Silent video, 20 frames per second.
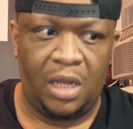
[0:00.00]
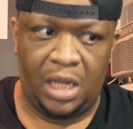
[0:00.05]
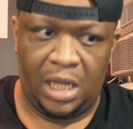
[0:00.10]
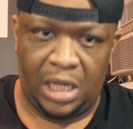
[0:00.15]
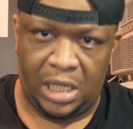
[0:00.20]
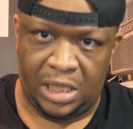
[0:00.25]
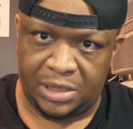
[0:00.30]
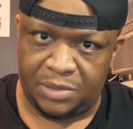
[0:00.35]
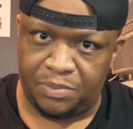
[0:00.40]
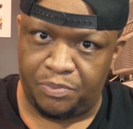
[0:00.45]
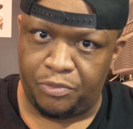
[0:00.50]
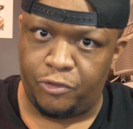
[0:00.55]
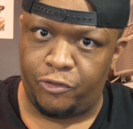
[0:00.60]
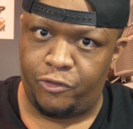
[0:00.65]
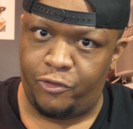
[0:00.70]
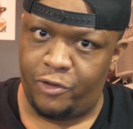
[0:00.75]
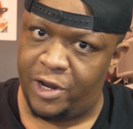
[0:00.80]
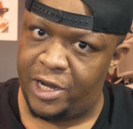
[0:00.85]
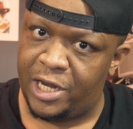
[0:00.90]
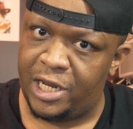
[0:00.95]
is
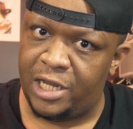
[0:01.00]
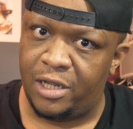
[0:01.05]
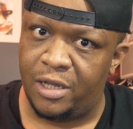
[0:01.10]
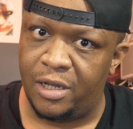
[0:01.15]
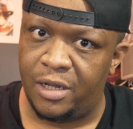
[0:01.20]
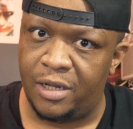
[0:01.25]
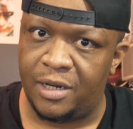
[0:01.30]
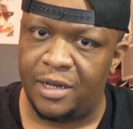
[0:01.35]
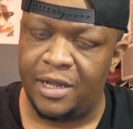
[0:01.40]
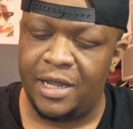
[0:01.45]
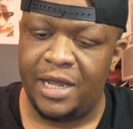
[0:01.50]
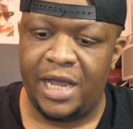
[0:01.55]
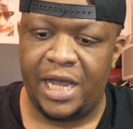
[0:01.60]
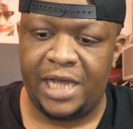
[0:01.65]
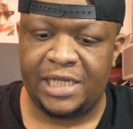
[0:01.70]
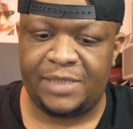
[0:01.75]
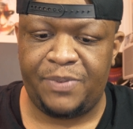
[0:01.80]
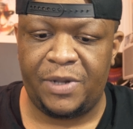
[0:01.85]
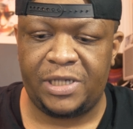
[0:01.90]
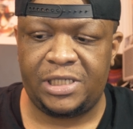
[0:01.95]
pretty good.
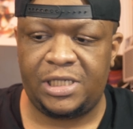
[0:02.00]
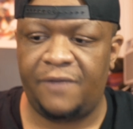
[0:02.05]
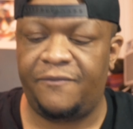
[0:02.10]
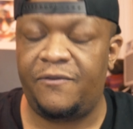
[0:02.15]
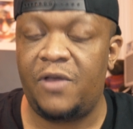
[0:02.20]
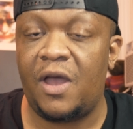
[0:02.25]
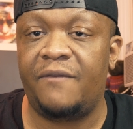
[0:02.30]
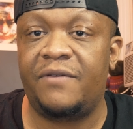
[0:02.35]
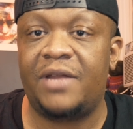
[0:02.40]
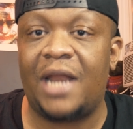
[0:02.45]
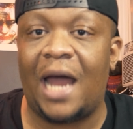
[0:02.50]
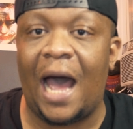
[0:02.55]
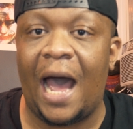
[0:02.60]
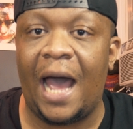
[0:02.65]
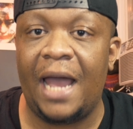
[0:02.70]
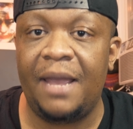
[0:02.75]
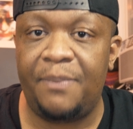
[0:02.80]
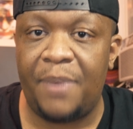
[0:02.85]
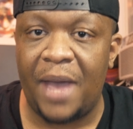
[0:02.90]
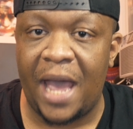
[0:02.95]
Especially if you have an
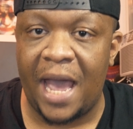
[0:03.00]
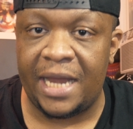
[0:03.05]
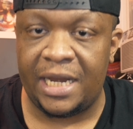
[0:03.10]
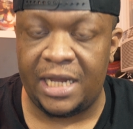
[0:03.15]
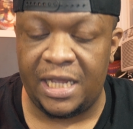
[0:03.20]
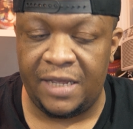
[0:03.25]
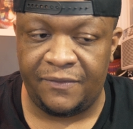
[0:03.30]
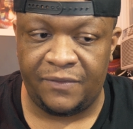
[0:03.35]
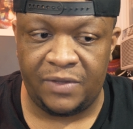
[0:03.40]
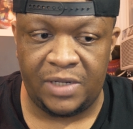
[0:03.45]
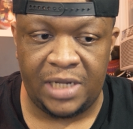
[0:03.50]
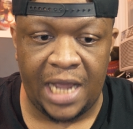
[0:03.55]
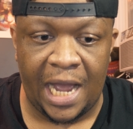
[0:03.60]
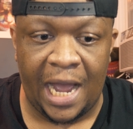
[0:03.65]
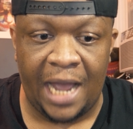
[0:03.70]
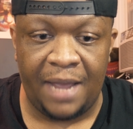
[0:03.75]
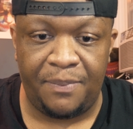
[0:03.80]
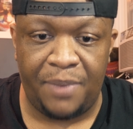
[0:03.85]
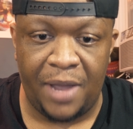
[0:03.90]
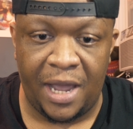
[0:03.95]
iPad even. The
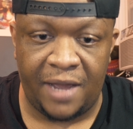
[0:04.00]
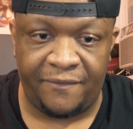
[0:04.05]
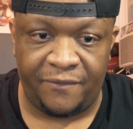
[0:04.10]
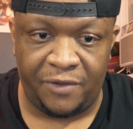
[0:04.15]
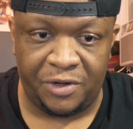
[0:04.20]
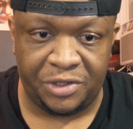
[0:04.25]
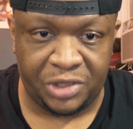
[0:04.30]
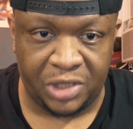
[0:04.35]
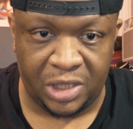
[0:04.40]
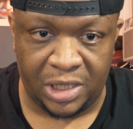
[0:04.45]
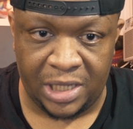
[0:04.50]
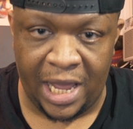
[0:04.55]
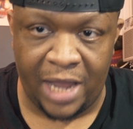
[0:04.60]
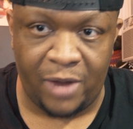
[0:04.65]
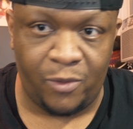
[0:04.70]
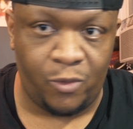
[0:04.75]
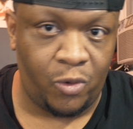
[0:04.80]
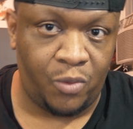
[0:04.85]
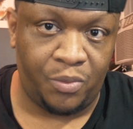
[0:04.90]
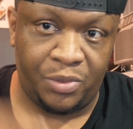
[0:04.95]
iPad version of
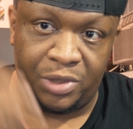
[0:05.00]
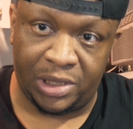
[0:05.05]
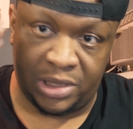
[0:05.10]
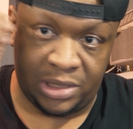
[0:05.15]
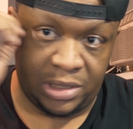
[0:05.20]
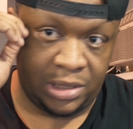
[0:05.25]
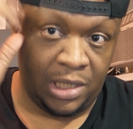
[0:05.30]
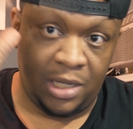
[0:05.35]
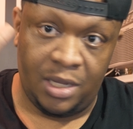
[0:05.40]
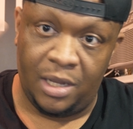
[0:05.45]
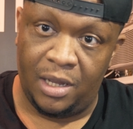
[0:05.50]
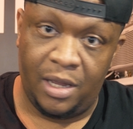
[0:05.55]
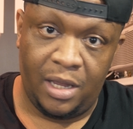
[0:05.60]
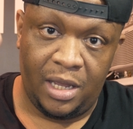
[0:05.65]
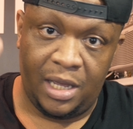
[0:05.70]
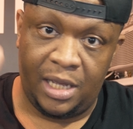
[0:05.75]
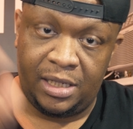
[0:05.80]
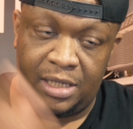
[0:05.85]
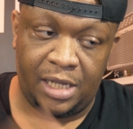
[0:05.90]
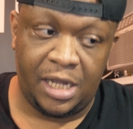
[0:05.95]
Lightroom
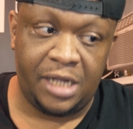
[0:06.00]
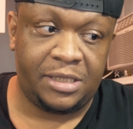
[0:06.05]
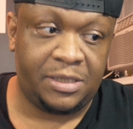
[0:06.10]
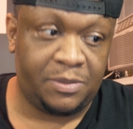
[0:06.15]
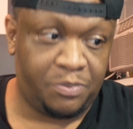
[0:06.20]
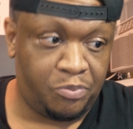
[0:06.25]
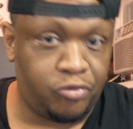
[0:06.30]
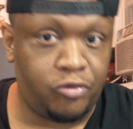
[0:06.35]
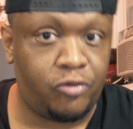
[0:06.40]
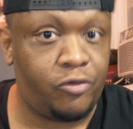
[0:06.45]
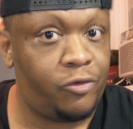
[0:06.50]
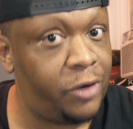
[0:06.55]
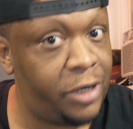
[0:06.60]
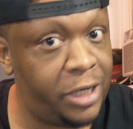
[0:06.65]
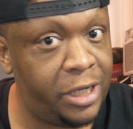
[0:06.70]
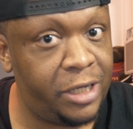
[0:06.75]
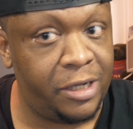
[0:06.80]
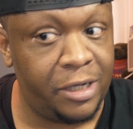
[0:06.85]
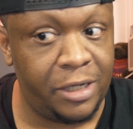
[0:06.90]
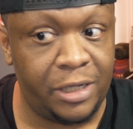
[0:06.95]
it's
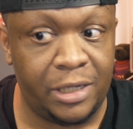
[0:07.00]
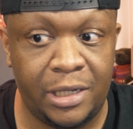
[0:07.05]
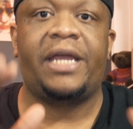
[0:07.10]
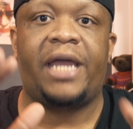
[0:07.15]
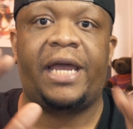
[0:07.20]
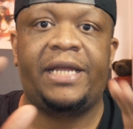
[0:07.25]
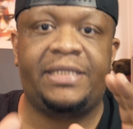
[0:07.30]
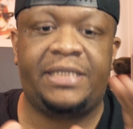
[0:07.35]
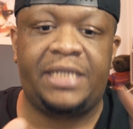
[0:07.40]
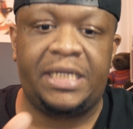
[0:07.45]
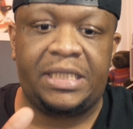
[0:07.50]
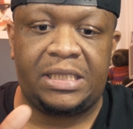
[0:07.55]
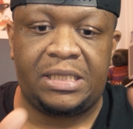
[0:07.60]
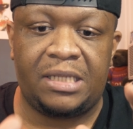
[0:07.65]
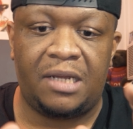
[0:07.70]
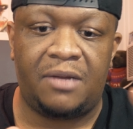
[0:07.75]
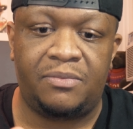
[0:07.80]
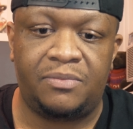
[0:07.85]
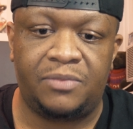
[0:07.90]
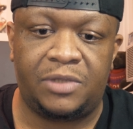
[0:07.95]
pretty good. I did
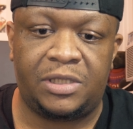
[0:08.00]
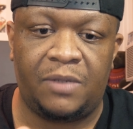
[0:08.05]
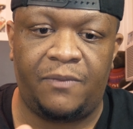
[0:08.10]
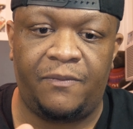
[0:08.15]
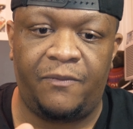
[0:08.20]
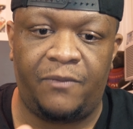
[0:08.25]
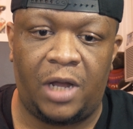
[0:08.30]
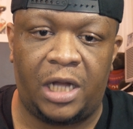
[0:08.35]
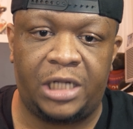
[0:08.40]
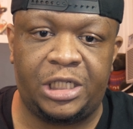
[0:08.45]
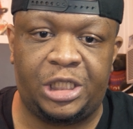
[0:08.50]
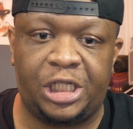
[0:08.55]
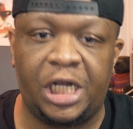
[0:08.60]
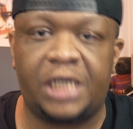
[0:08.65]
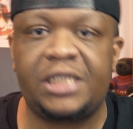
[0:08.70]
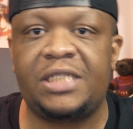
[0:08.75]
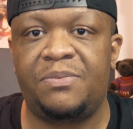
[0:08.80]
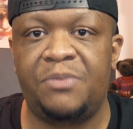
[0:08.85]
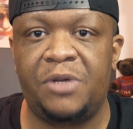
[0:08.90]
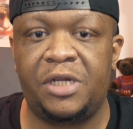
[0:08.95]
some
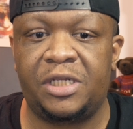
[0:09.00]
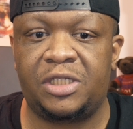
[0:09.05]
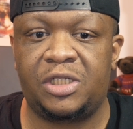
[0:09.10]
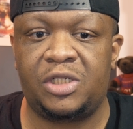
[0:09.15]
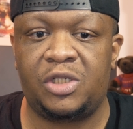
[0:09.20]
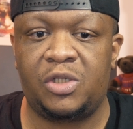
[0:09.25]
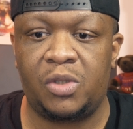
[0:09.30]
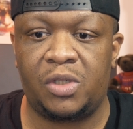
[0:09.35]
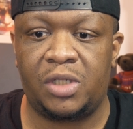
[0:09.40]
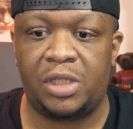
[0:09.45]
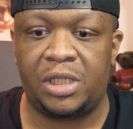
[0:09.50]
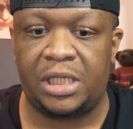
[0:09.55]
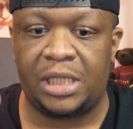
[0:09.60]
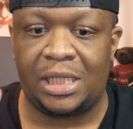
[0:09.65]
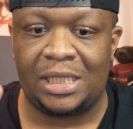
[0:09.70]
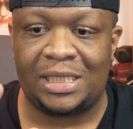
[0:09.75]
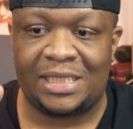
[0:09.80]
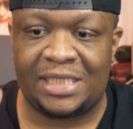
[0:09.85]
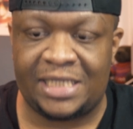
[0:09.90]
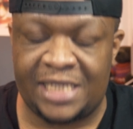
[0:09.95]
adjustments to
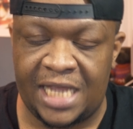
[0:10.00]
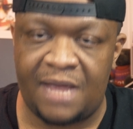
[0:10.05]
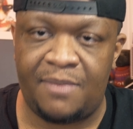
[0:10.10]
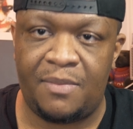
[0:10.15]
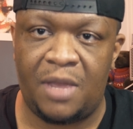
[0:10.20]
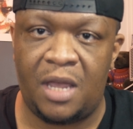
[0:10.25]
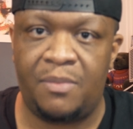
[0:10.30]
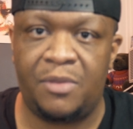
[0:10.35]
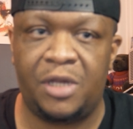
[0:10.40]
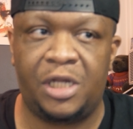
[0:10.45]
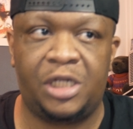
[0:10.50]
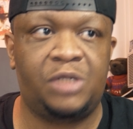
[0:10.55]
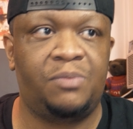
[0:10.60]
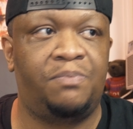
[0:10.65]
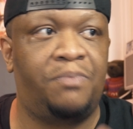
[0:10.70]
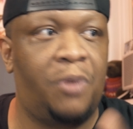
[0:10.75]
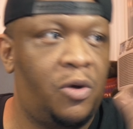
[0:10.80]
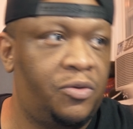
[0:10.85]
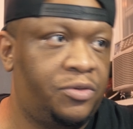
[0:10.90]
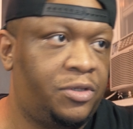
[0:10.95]
the same image,
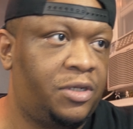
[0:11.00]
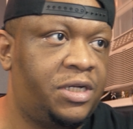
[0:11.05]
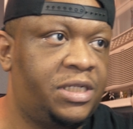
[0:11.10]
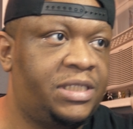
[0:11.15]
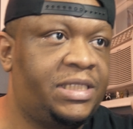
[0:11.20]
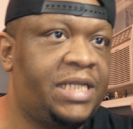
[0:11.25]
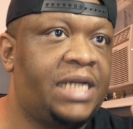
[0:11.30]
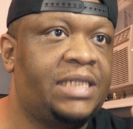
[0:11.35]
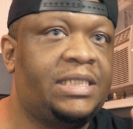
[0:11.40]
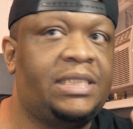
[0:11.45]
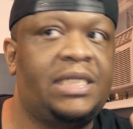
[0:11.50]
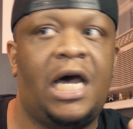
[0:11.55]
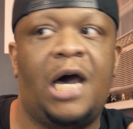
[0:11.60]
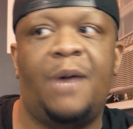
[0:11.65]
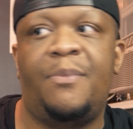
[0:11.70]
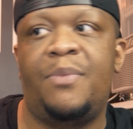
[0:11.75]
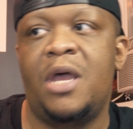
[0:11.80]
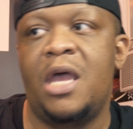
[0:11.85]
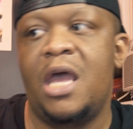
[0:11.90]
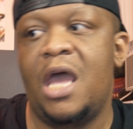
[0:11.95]
both on the
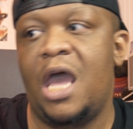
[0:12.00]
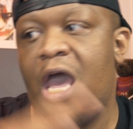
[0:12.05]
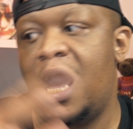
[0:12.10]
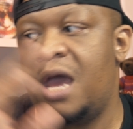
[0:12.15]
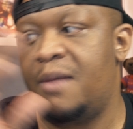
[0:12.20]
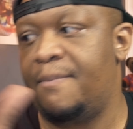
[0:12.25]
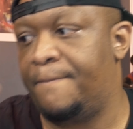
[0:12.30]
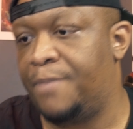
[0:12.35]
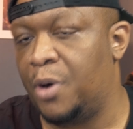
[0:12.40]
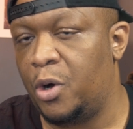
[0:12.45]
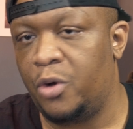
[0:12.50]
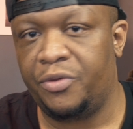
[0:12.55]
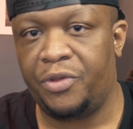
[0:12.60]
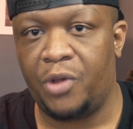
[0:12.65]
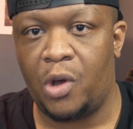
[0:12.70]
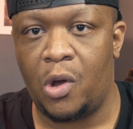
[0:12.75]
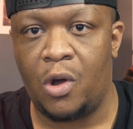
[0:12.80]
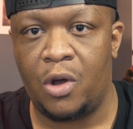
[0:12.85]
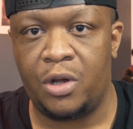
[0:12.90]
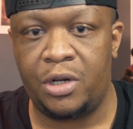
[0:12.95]
desktop and
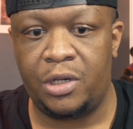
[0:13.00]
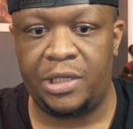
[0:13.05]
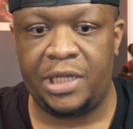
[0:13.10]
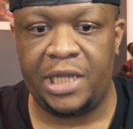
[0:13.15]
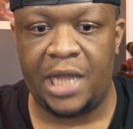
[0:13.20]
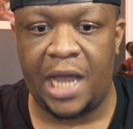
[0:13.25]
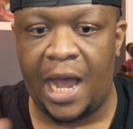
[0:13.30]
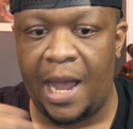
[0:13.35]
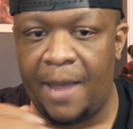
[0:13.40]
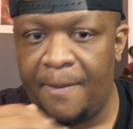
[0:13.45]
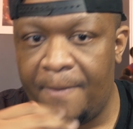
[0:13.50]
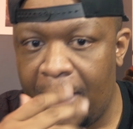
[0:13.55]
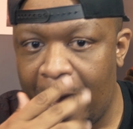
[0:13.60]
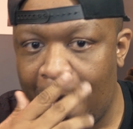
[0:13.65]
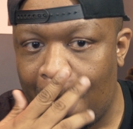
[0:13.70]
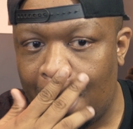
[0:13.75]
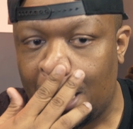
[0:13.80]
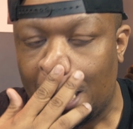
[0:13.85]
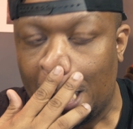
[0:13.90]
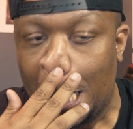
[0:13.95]
both on the
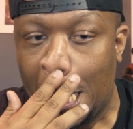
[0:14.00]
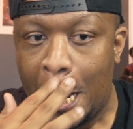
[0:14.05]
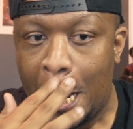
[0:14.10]
iPad,